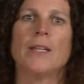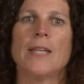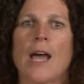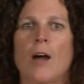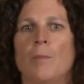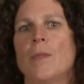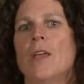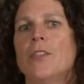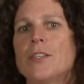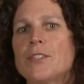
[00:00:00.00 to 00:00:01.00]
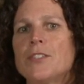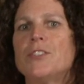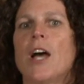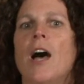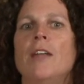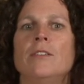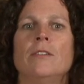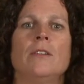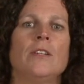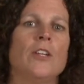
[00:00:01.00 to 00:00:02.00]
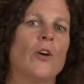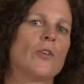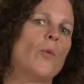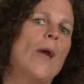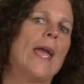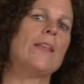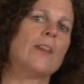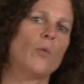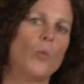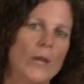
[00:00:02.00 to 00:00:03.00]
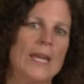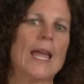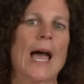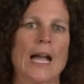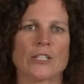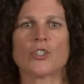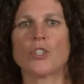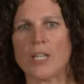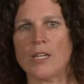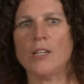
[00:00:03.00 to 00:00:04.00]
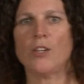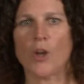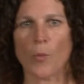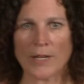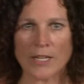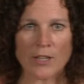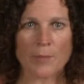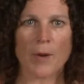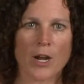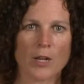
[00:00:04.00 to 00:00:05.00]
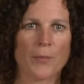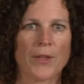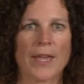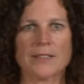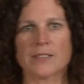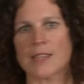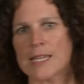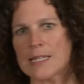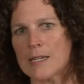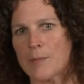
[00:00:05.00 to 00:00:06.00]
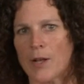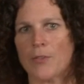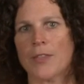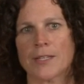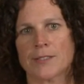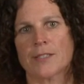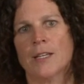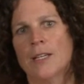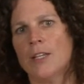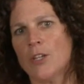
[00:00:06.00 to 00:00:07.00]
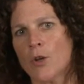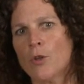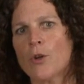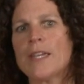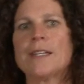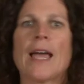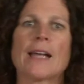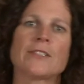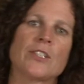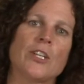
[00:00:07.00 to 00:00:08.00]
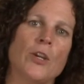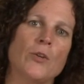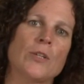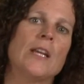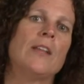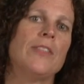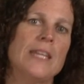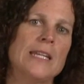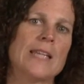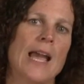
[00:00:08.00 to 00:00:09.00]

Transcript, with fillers: Now, this is done you know, in a way that we actually, you know, went into the marketplace thinking about this, you know, looking to execute these